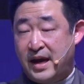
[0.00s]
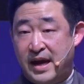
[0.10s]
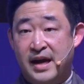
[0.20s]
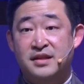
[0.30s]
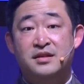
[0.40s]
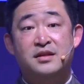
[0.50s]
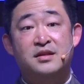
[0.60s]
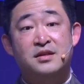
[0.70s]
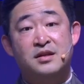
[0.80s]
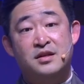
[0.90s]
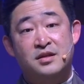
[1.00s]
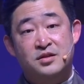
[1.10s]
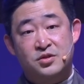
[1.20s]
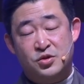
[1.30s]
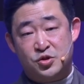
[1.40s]
and
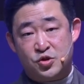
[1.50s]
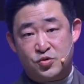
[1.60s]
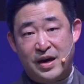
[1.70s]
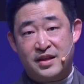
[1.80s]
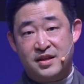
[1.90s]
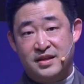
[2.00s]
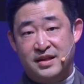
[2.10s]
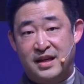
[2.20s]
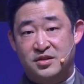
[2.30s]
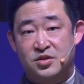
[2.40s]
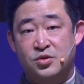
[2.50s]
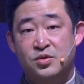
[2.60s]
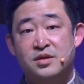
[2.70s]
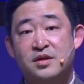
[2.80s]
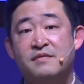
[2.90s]
to strengthen it and
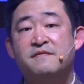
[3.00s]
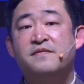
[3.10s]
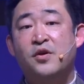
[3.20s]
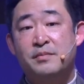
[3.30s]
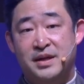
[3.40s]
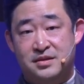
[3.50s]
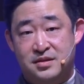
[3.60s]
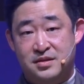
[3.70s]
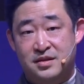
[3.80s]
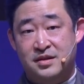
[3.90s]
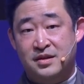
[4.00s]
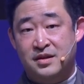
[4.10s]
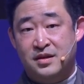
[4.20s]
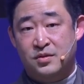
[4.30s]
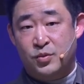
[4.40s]
to confirm it
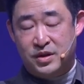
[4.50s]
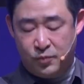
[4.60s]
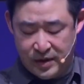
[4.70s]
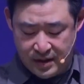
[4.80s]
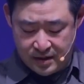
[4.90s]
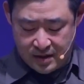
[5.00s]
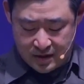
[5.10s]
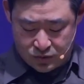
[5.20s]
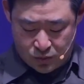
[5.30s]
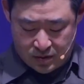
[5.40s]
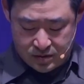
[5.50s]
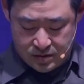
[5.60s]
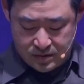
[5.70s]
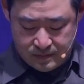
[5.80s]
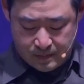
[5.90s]
with the reading of God's word.
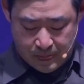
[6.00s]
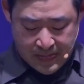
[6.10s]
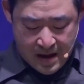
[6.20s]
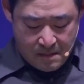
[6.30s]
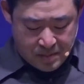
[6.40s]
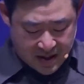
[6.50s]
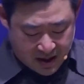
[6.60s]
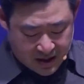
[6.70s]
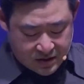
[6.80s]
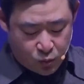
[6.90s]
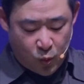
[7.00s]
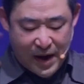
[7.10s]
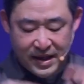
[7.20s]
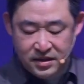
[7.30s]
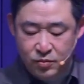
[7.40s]
Because
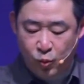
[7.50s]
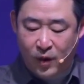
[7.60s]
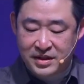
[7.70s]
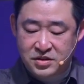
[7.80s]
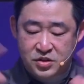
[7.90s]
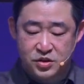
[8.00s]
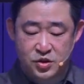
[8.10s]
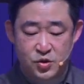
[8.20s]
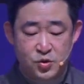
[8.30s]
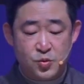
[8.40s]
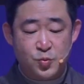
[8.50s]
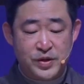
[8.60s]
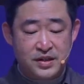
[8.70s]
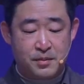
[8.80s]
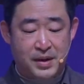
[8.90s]
once you
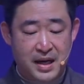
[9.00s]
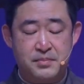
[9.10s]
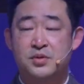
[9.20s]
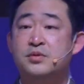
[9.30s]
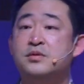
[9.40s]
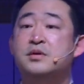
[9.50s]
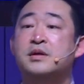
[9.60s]
read the Bible,